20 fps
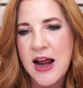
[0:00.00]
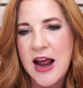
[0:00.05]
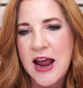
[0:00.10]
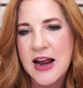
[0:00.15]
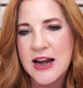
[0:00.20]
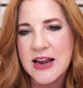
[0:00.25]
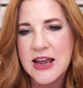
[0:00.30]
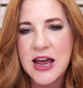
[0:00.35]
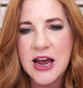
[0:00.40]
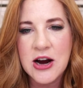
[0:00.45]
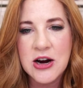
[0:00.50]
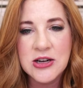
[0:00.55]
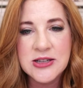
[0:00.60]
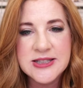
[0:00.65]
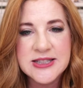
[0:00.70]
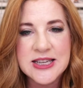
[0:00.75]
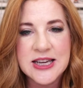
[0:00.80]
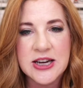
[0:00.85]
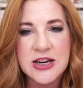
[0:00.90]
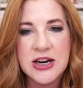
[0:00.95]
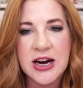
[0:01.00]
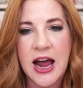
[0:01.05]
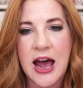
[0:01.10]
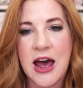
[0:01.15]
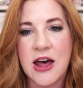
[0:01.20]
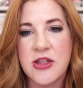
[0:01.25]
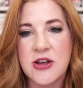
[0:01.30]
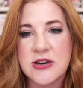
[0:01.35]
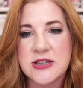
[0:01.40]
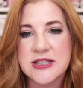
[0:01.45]
And Carol's here,
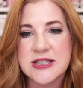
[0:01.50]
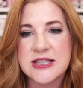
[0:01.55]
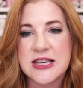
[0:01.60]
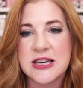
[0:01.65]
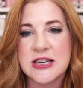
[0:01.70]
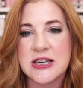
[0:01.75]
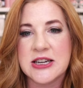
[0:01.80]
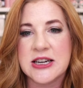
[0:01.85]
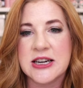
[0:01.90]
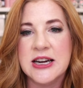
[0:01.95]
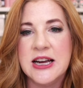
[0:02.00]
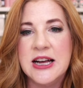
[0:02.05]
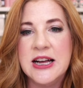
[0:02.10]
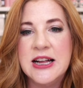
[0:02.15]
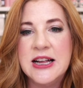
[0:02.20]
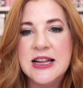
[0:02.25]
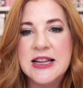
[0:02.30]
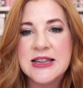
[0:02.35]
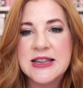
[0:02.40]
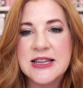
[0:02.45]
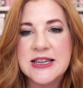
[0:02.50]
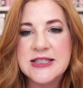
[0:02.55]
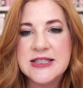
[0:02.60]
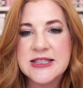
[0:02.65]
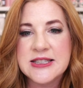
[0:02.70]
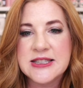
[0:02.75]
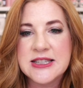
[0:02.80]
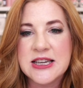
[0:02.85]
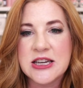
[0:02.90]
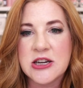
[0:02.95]
Heather's here,
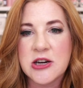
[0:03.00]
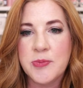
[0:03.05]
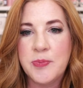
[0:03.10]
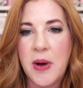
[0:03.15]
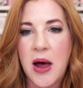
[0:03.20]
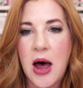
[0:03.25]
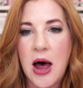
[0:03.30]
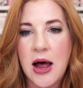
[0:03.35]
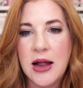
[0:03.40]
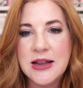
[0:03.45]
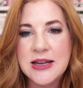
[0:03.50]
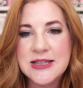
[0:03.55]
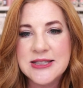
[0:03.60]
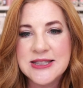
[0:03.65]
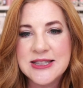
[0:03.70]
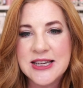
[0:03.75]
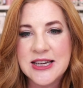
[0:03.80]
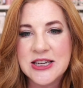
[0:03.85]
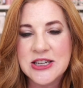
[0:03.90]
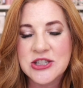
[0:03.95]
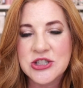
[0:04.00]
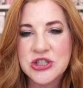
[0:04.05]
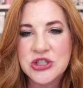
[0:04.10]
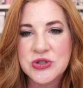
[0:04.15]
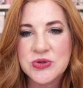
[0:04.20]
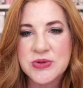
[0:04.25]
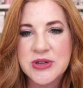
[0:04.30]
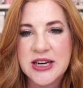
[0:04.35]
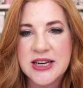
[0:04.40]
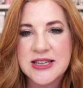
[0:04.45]
Linda's here, Paula's here,
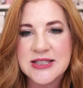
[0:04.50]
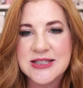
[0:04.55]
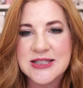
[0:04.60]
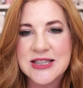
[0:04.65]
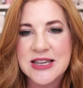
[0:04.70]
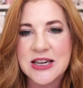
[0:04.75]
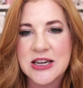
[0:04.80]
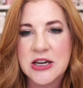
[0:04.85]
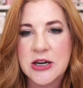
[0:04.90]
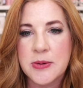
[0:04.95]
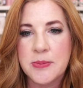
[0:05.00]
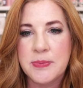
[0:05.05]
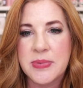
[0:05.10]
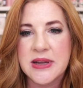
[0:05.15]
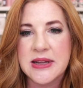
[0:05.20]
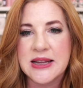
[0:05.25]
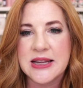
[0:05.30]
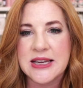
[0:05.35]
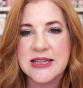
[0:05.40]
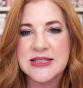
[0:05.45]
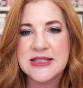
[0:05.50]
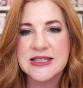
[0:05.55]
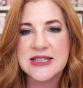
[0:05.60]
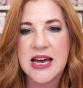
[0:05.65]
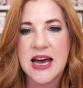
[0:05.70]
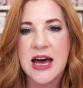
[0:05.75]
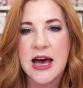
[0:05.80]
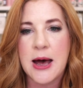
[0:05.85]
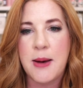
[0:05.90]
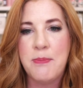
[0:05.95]
Sharita's here,
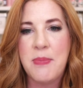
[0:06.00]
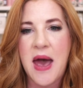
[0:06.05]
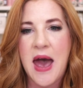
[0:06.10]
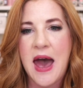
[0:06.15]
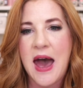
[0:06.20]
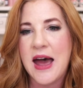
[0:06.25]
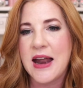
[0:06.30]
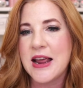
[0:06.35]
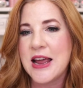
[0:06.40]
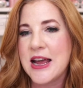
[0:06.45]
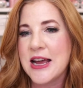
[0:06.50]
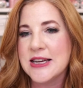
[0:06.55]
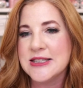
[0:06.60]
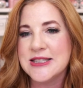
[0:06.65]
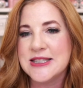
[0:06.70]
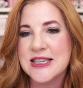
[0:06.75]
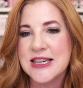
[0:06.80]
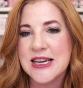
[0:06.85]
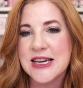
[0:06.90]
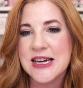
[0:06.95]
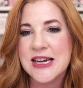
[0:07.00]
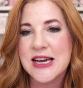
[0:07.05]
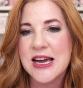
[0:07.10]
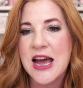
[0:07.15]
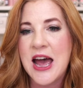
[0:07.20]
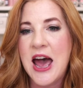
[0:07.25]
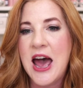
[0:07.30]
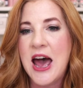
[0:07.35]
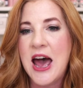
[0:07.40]
Belinda, Patty D.